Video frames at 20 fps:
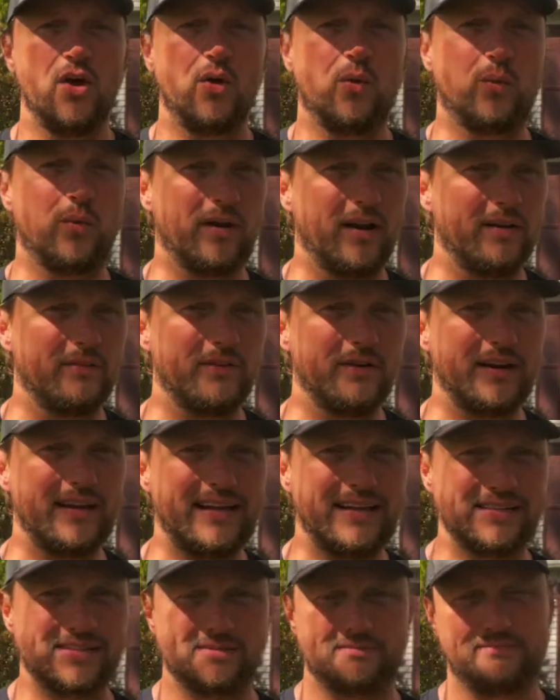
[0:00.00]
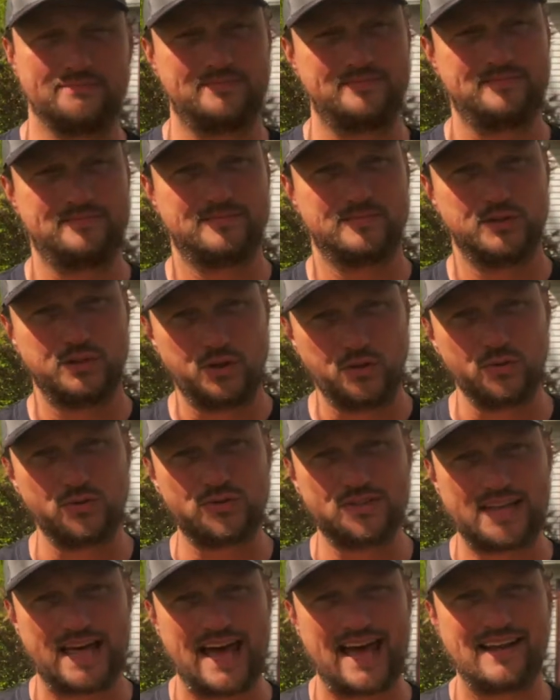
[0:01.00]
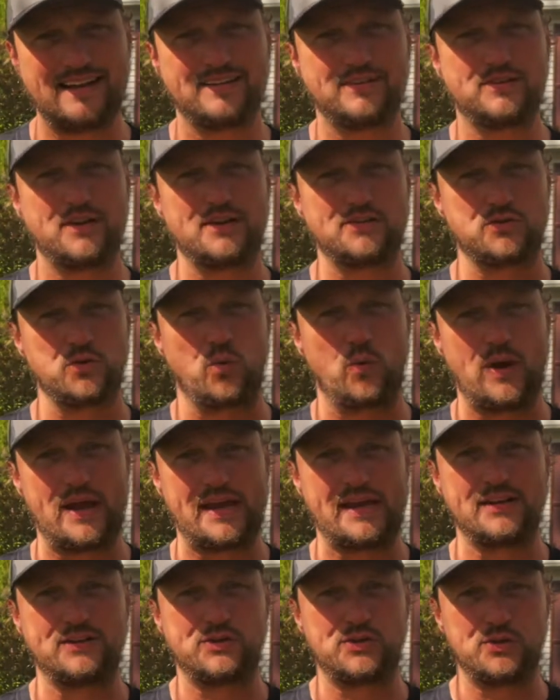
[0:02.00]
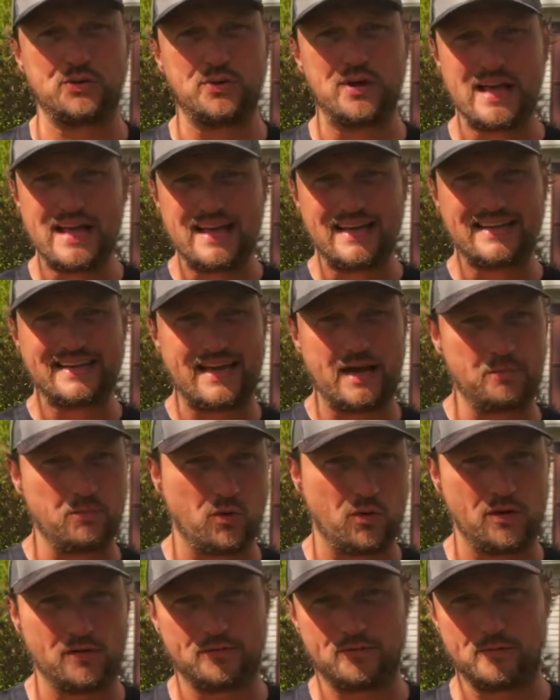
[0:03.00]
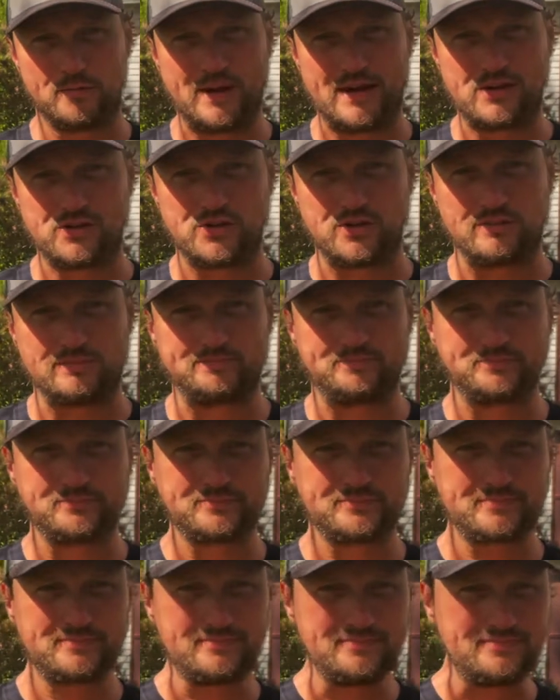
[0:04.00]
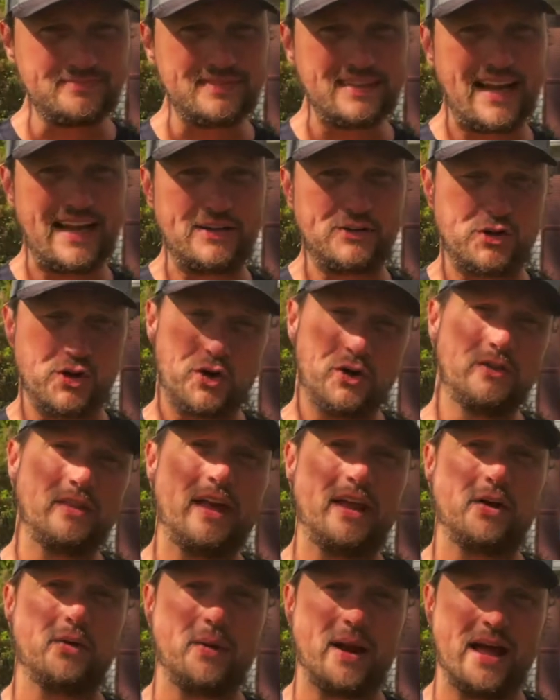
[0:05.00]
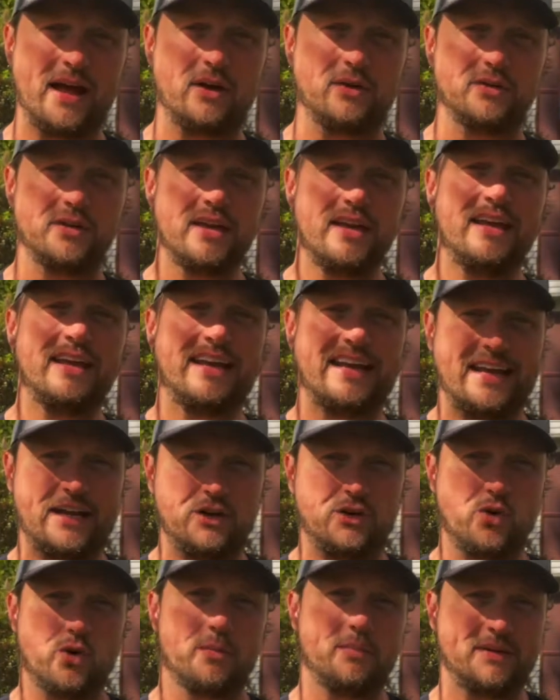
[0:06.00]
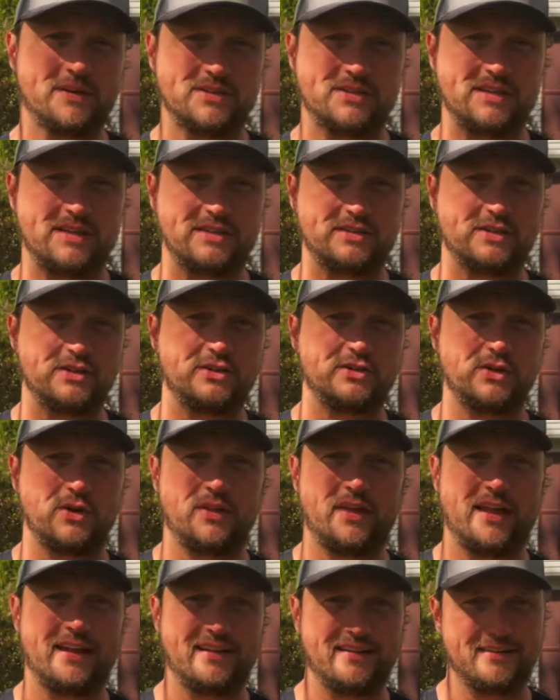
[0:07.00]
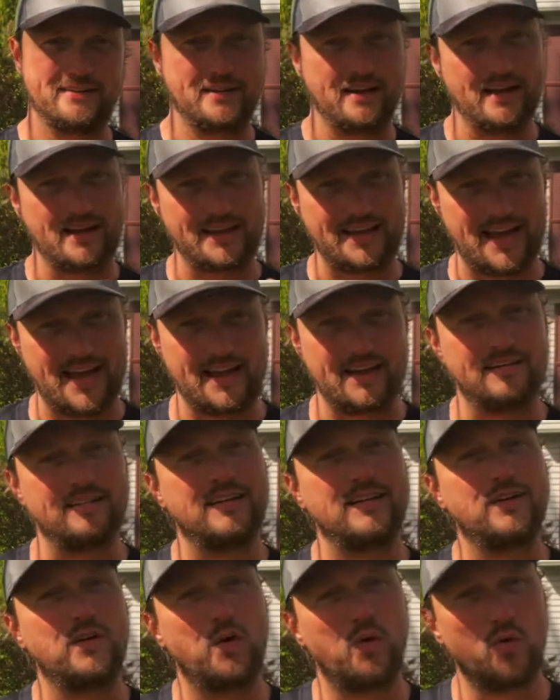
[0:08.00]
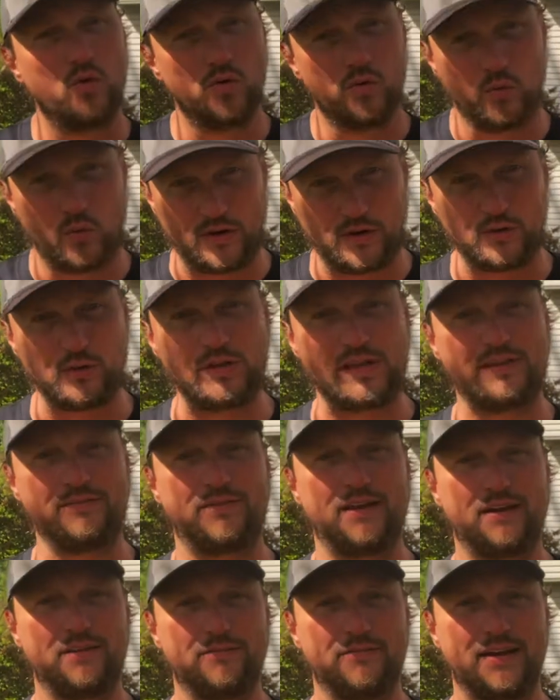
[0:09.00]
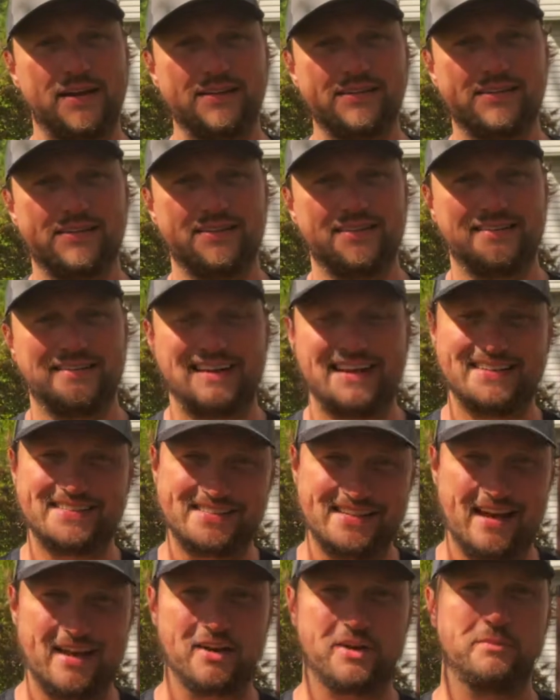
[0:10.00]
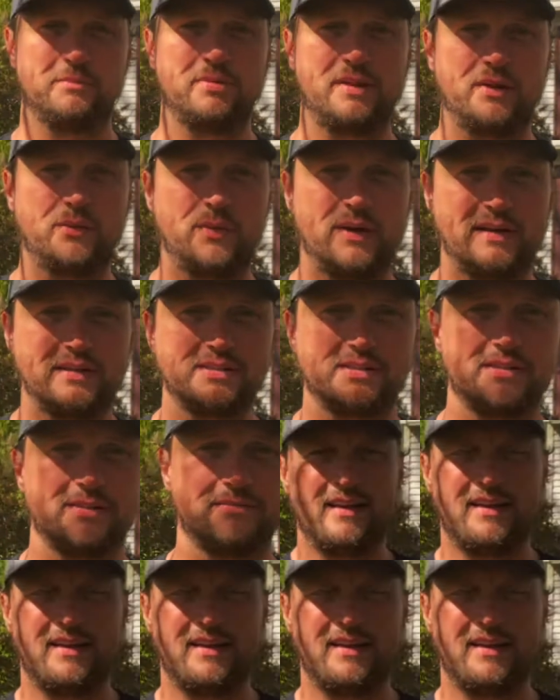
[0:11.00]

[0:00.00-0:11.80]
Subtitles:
whatever it is, use that as a way to get more information and turn that around in your business so that, again, when you leave that event, it's not a complete waste.